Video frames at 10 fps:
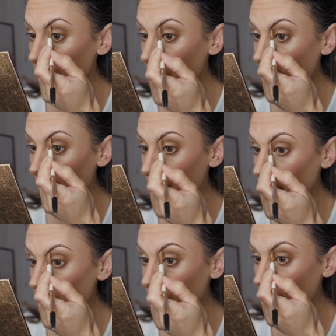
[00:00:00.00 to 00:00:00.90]
my
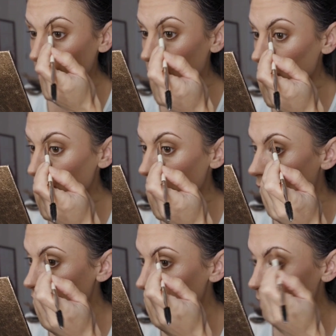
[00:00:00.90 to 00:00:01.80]
eyebrows are almost
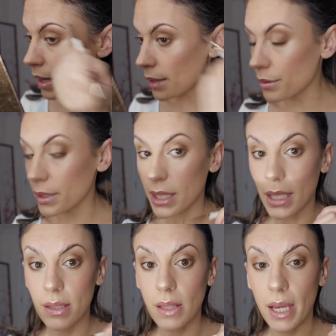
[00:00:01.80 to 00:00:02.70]
black, so I really
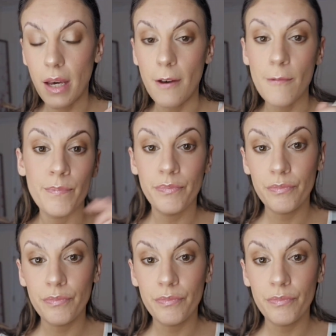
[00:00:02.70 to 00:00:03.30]
need like a,